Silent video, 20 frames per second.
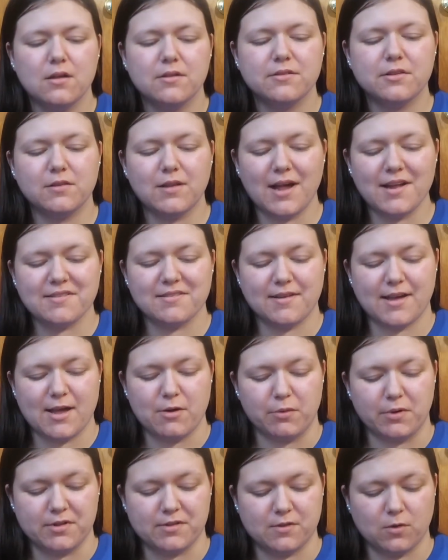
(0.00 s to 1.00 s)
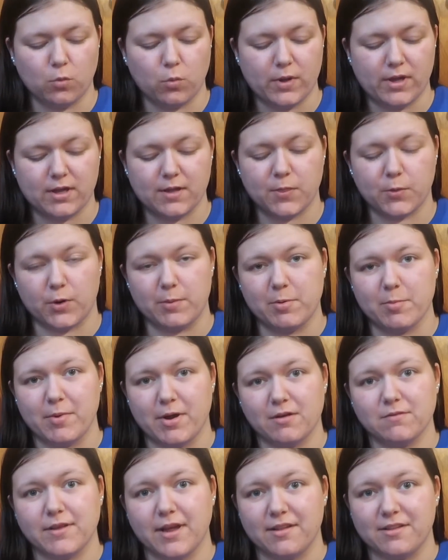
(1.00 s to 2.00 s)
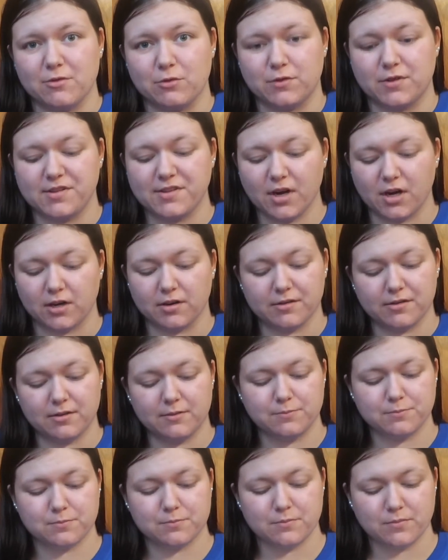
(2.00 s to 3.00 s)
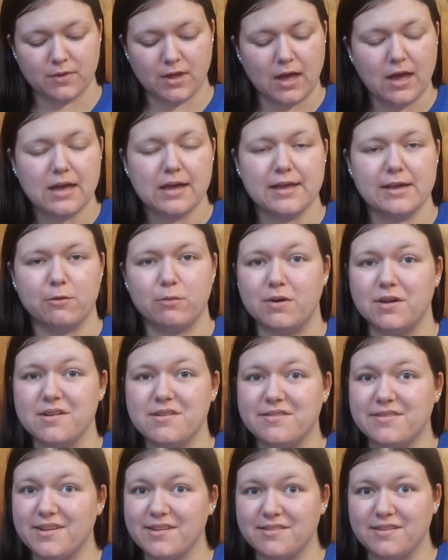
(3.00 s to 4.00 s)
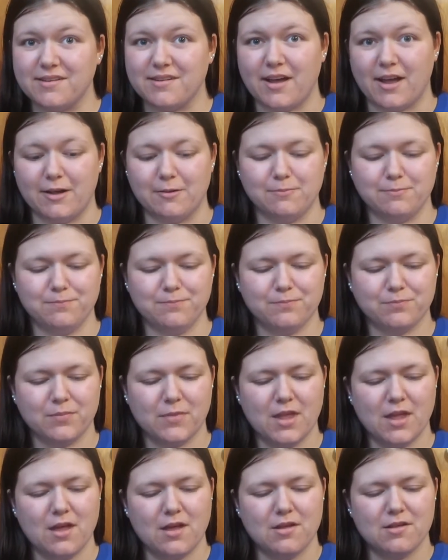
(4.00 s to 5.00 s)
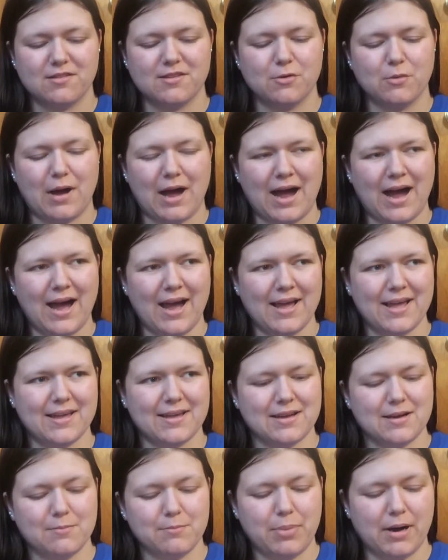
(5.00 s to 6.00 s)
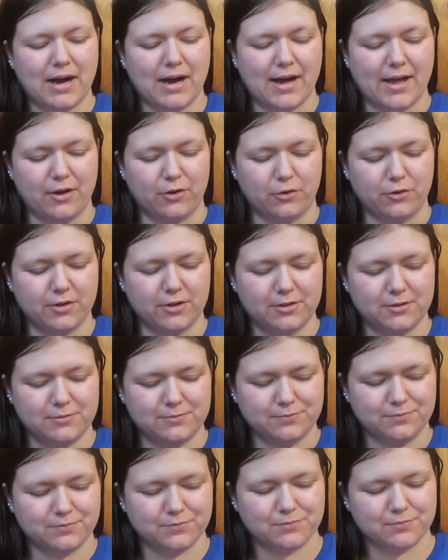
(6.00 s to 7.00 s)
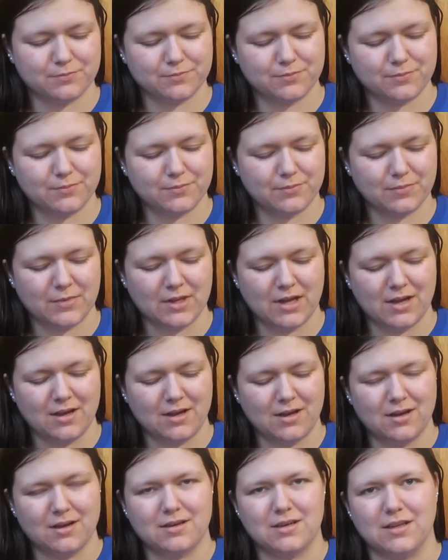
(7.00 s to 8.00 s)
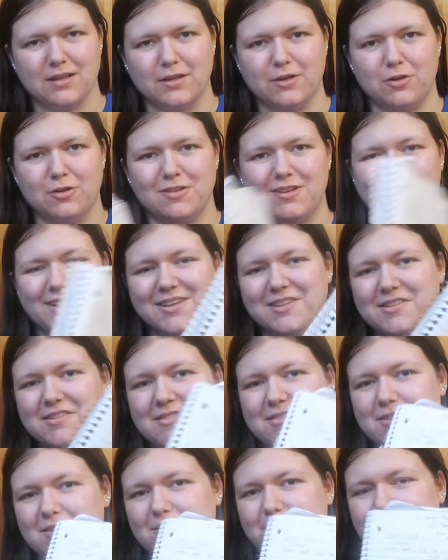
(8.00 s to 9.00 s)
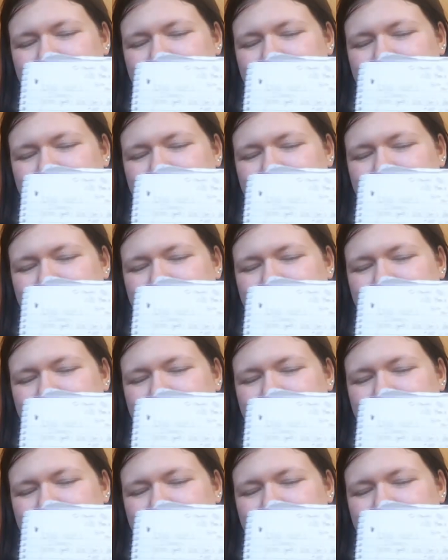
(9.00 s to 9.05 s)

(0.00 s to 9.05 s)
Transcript: So last night was the week 3 premiere of Dancing with the Stars. It was Disney night. So I compiled a little list,